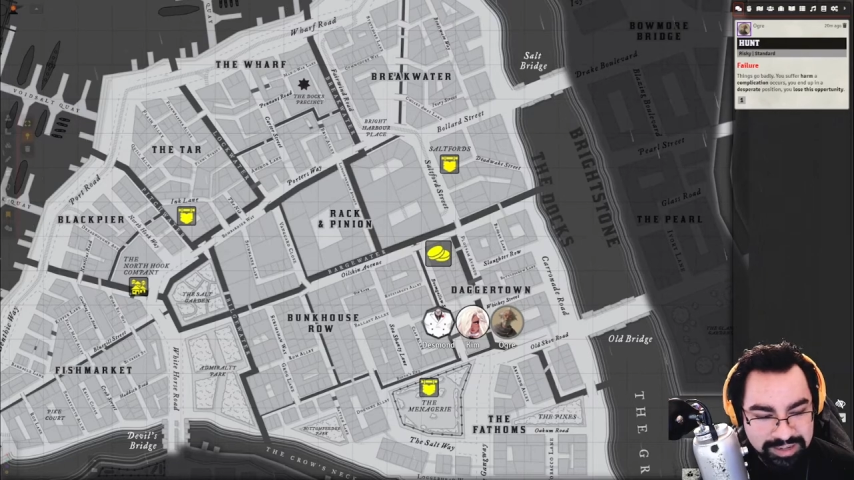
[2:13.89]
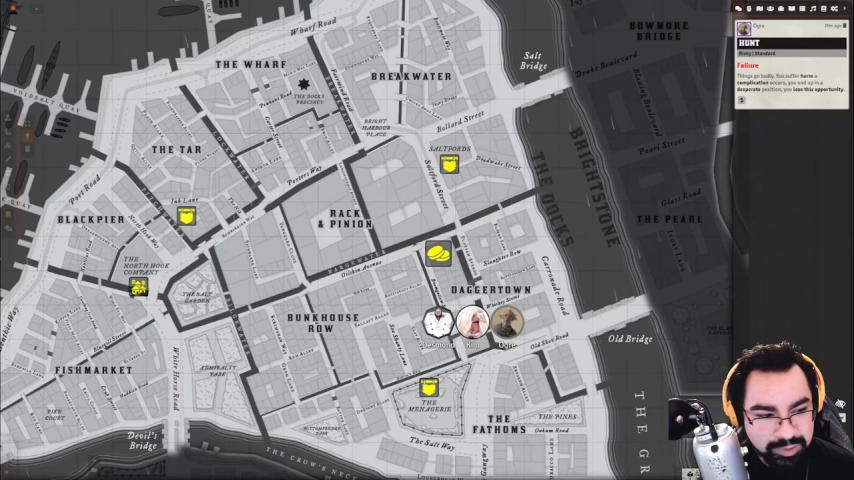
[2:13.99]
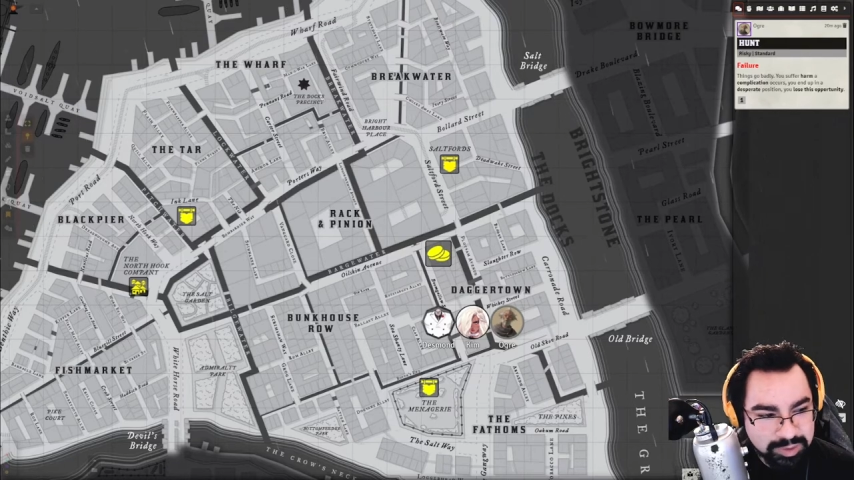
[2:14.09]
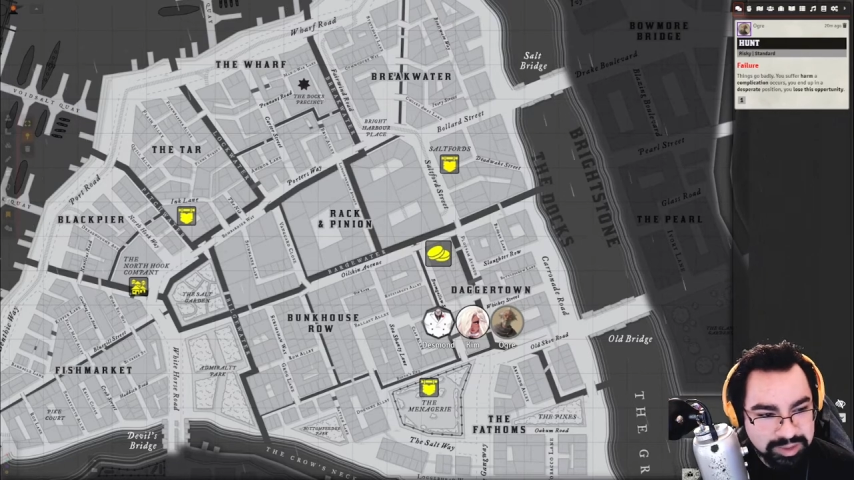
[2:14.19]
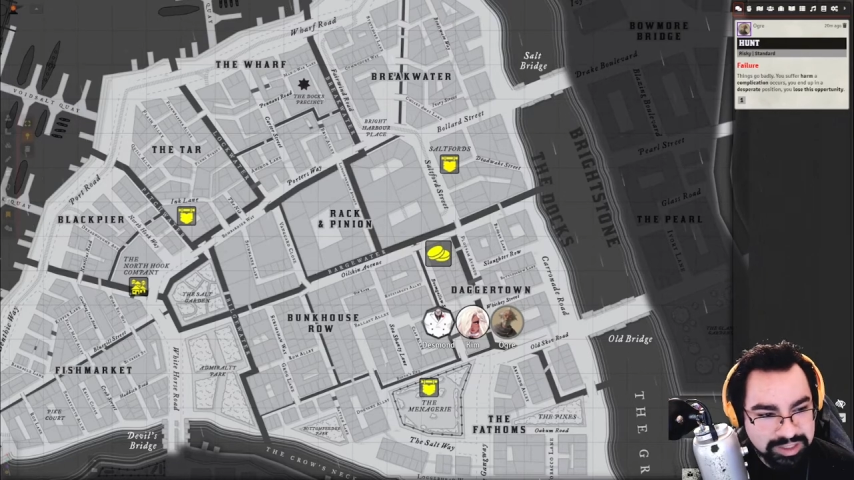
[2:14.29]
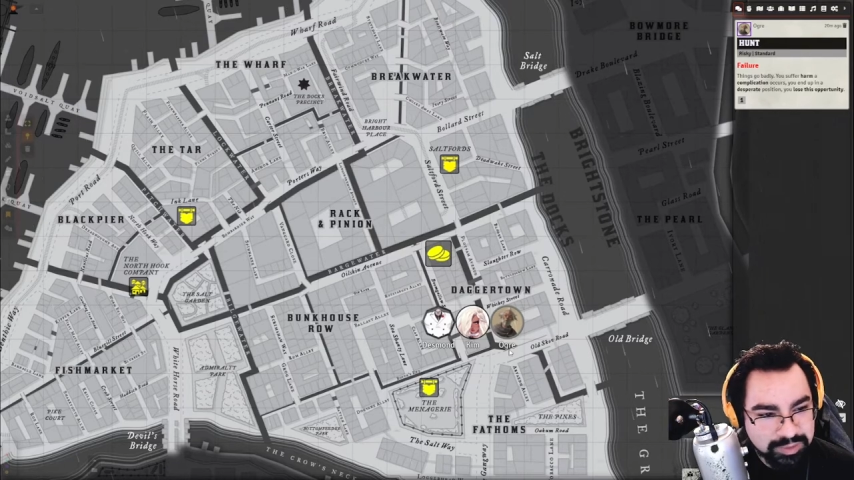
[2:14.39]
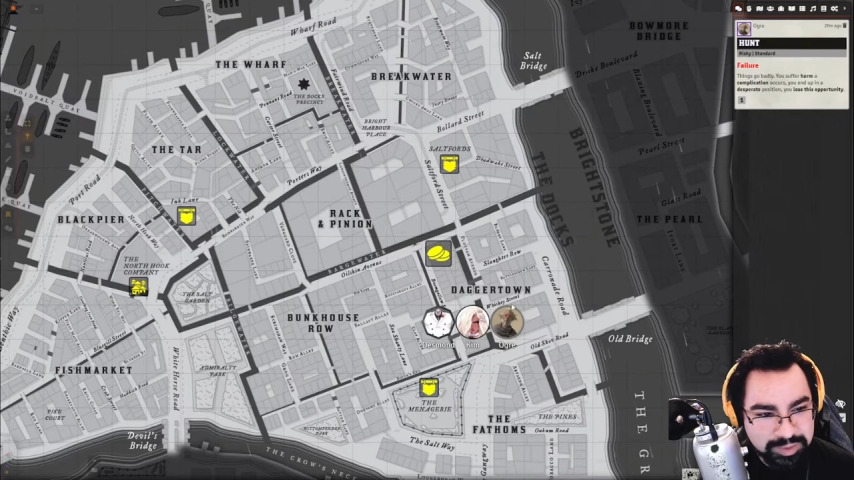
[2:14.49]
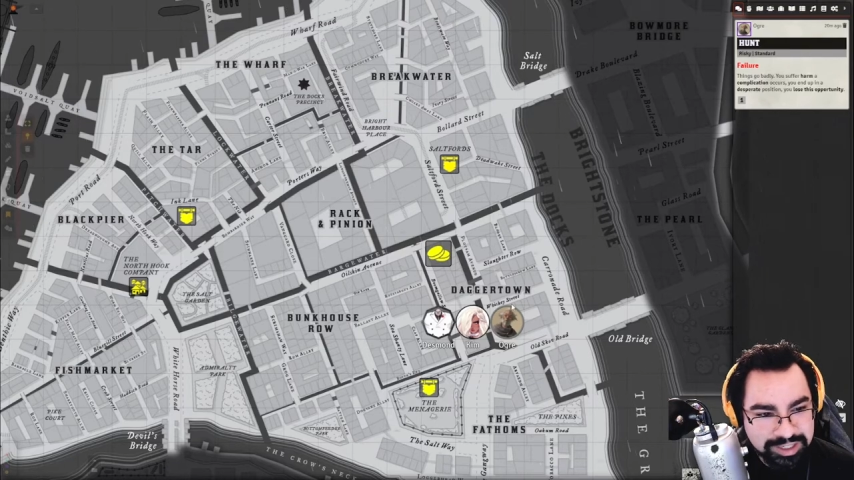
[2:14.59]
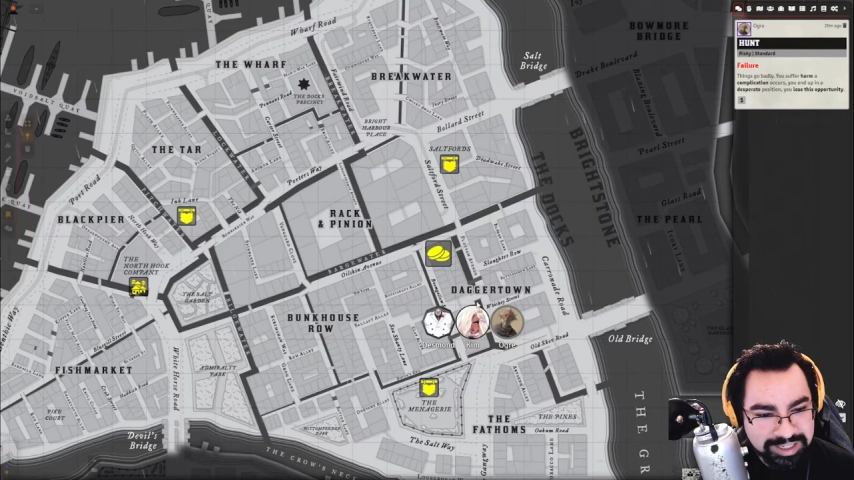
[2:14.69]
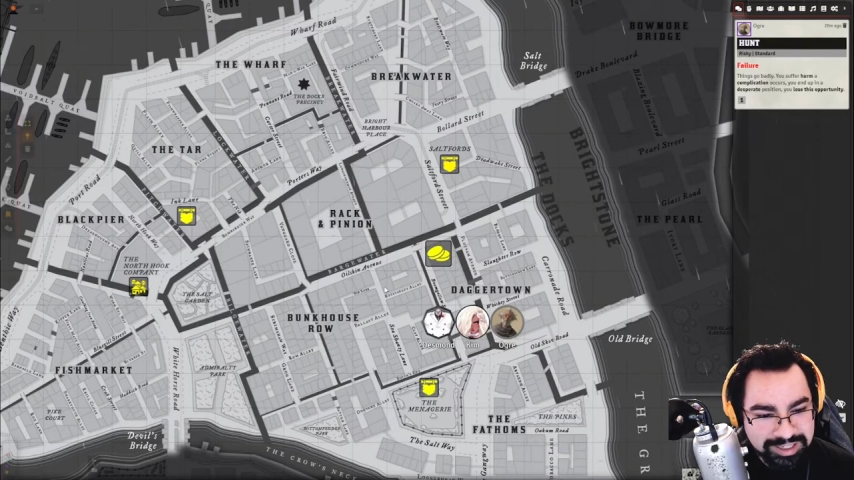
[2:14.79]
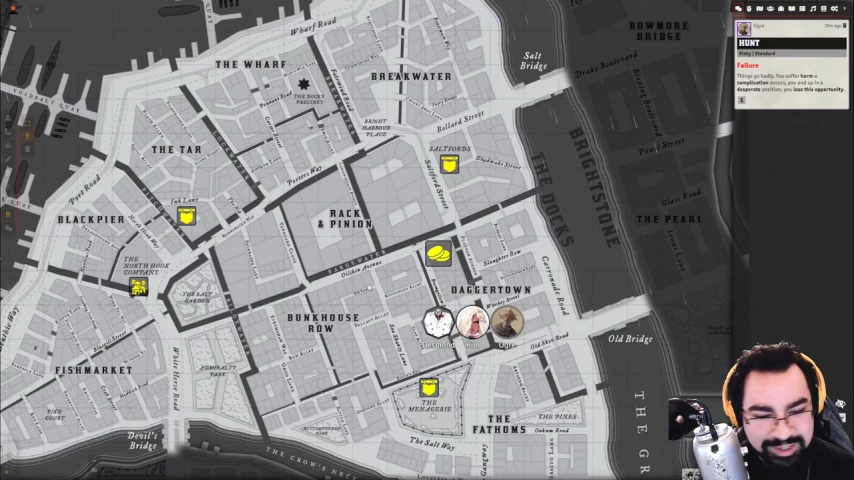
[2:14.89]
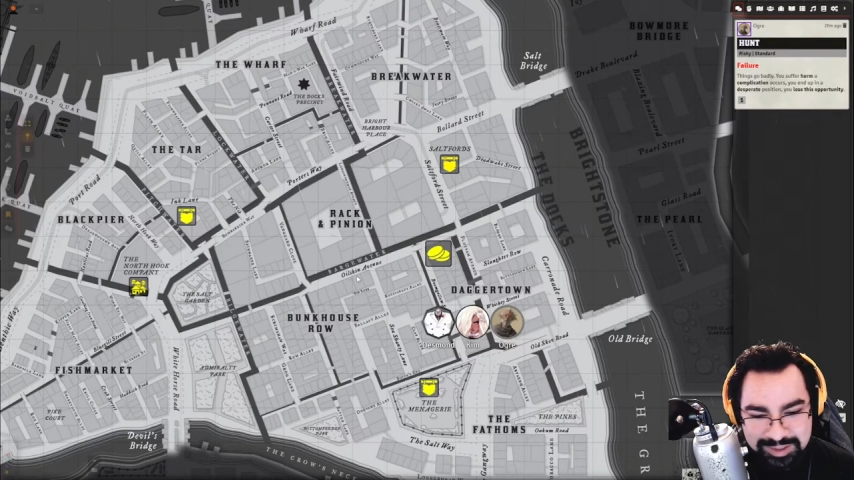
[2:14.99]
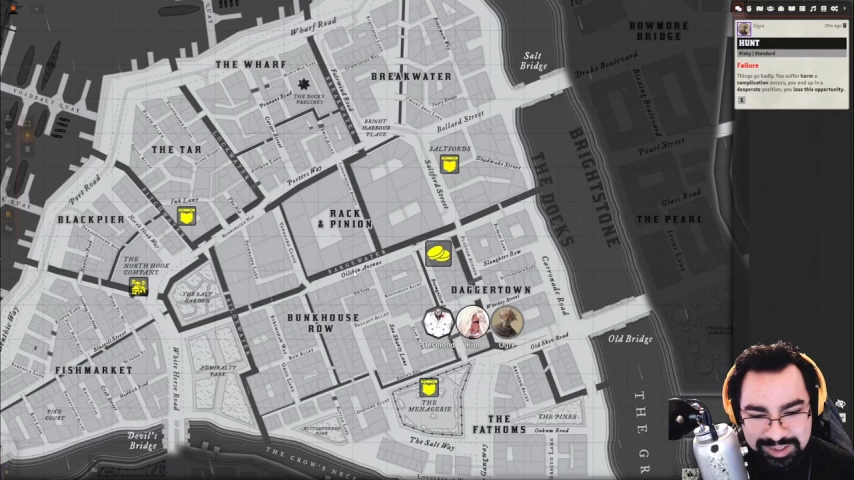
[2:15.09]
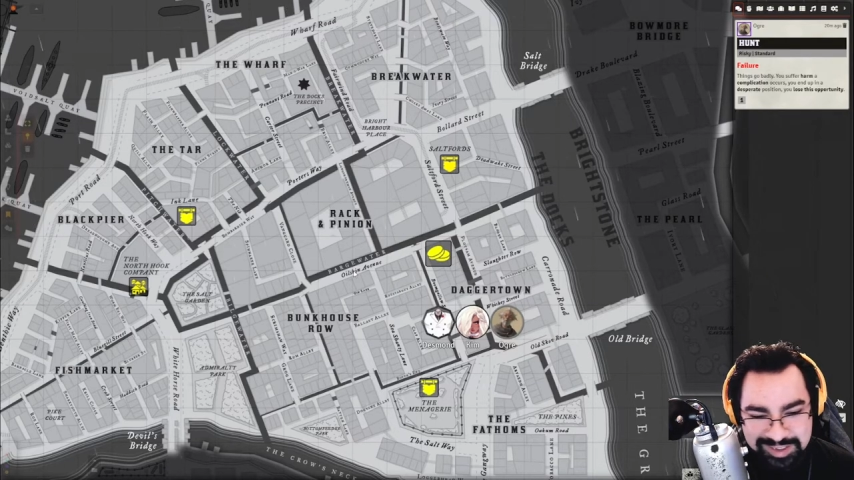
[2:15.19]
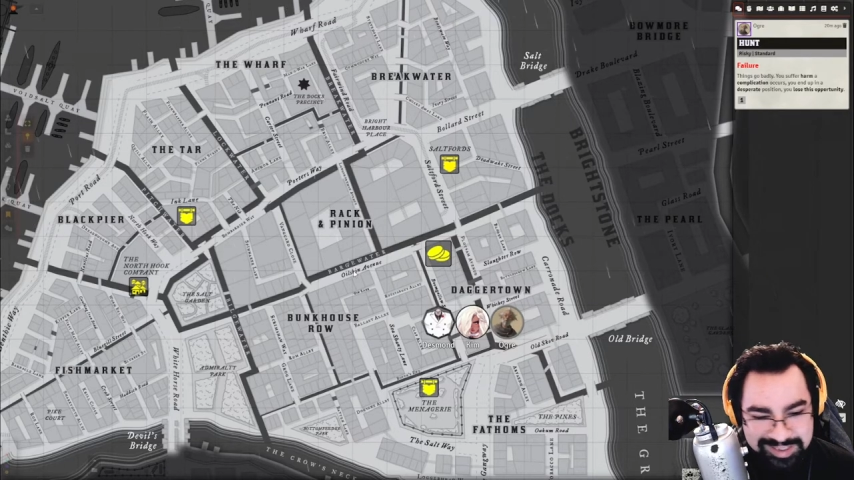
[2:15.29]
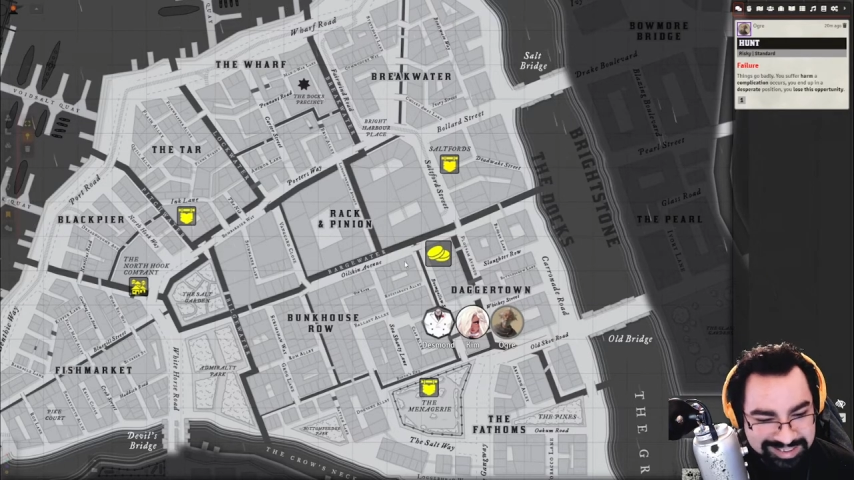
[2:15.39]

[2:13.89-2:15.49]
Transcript: have the word money repeating it, aren't there?